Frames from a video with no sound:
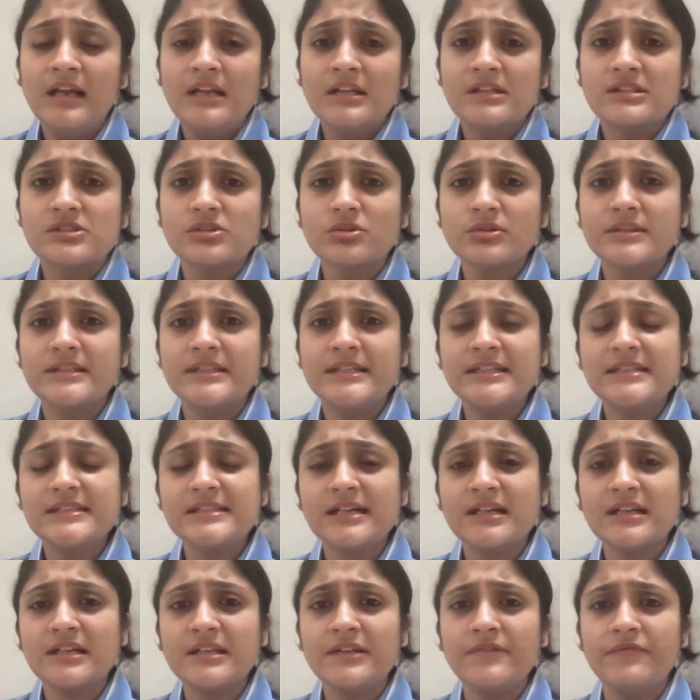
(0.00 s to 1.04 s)
So these
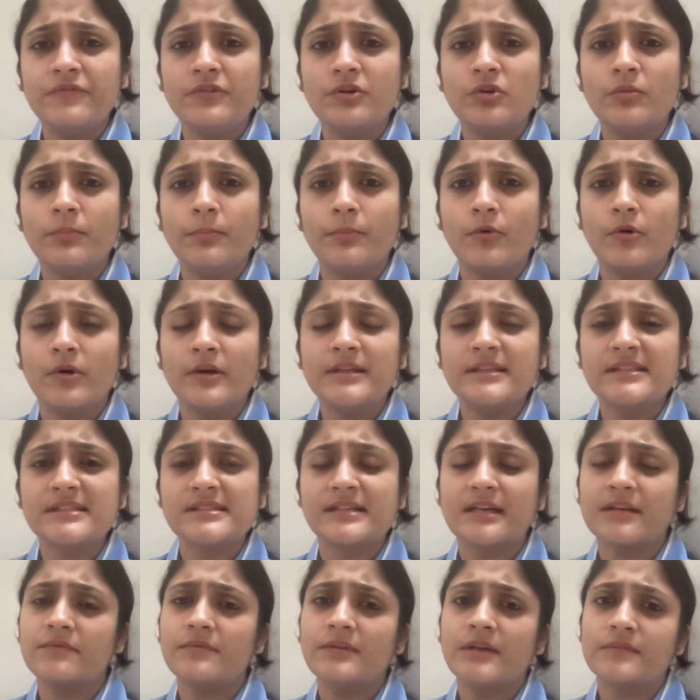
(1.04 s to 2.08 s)
are the few points
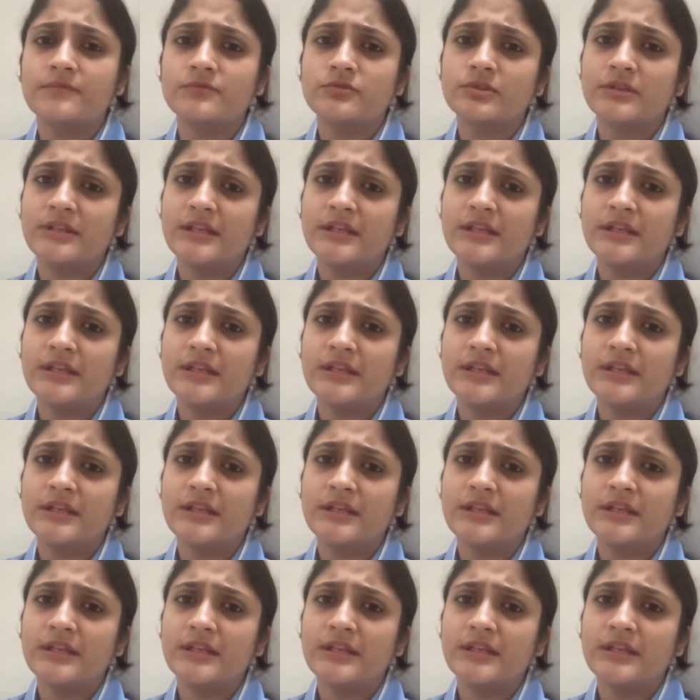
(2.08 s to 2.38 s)
that we have to